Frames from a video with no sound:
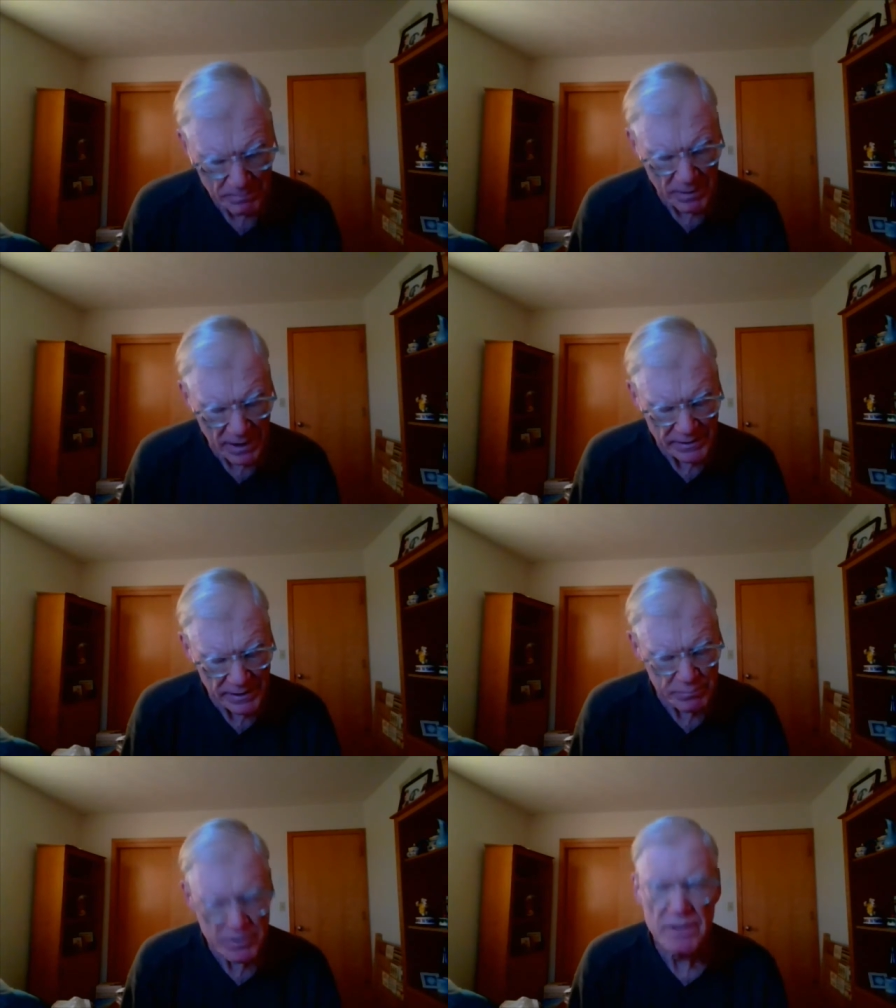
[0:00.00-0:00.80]
My
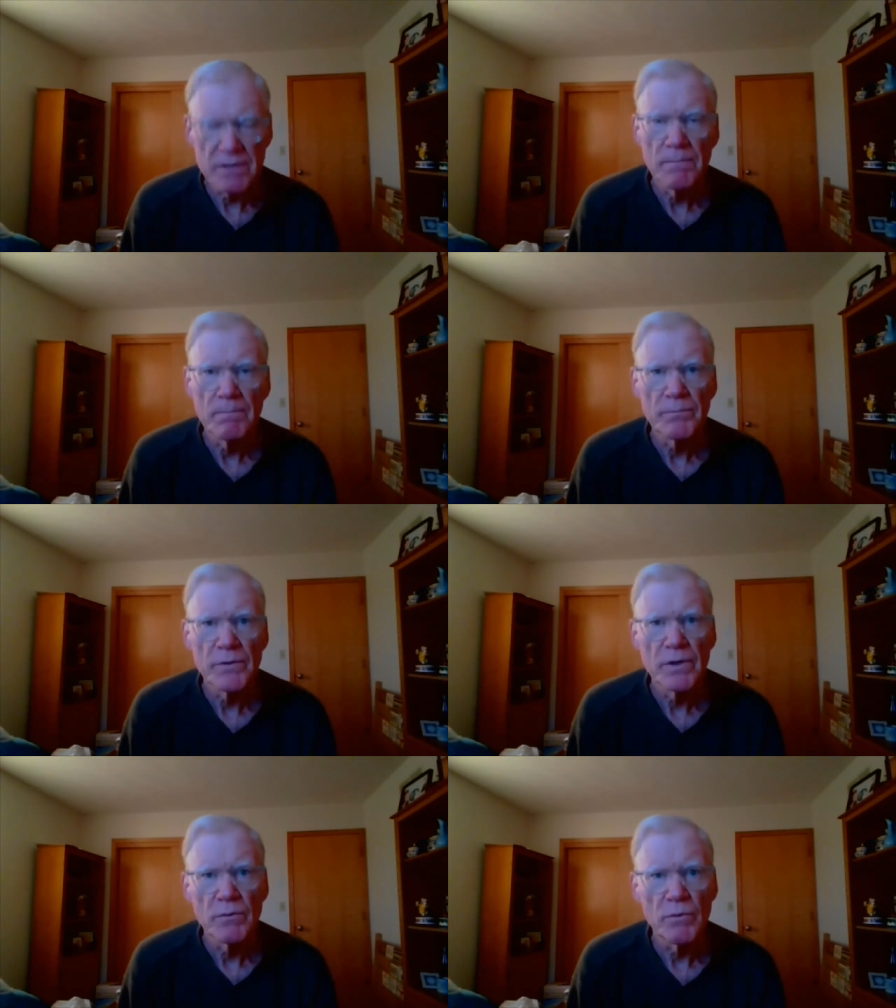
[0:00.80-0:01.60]
lips
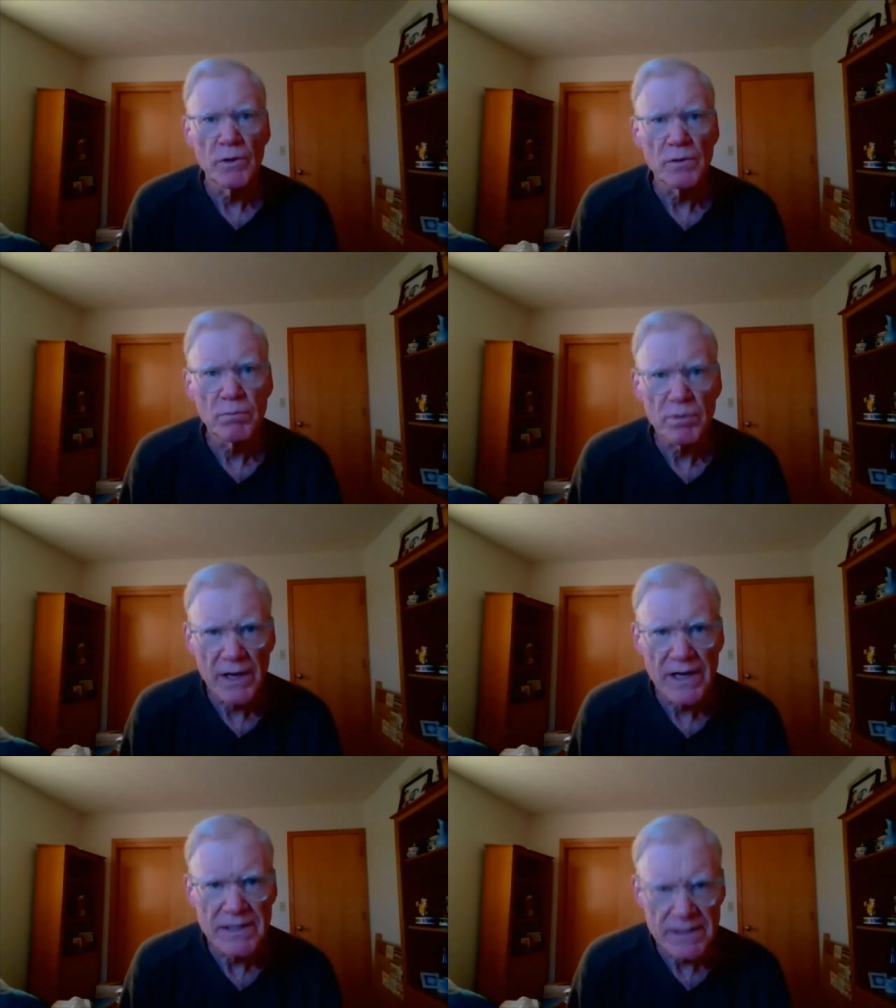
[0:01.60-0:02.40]
will
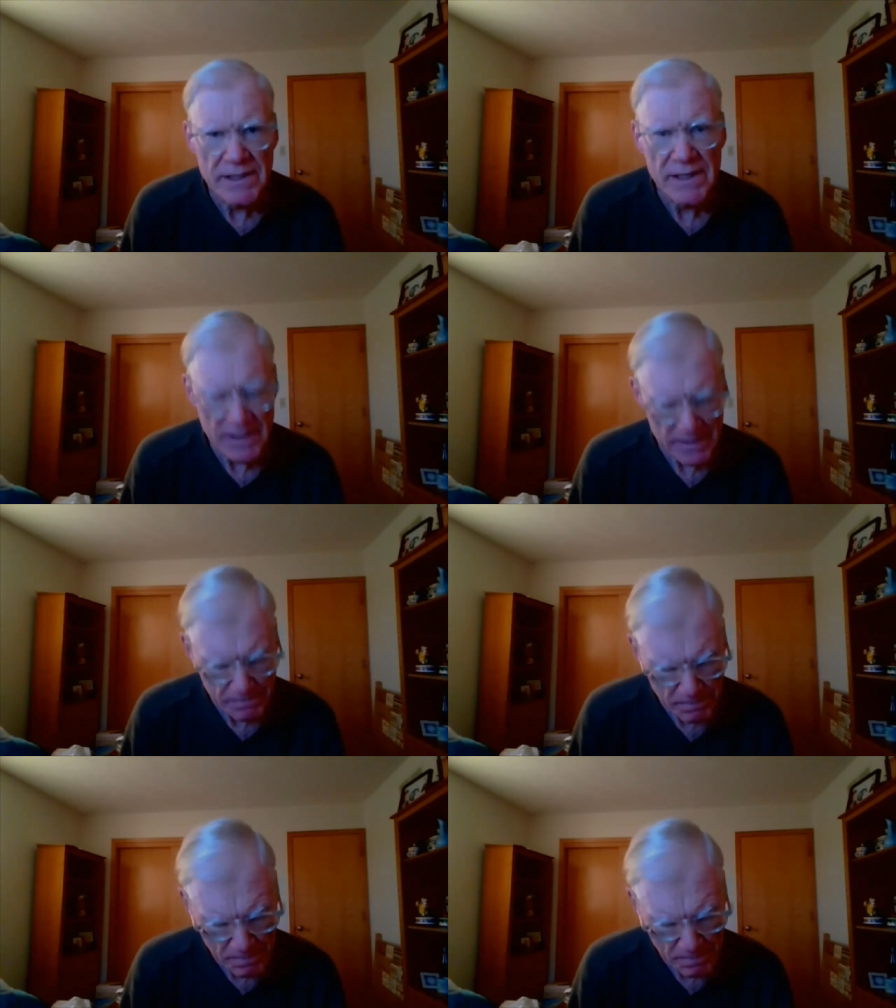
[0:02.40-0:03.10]
praise thee,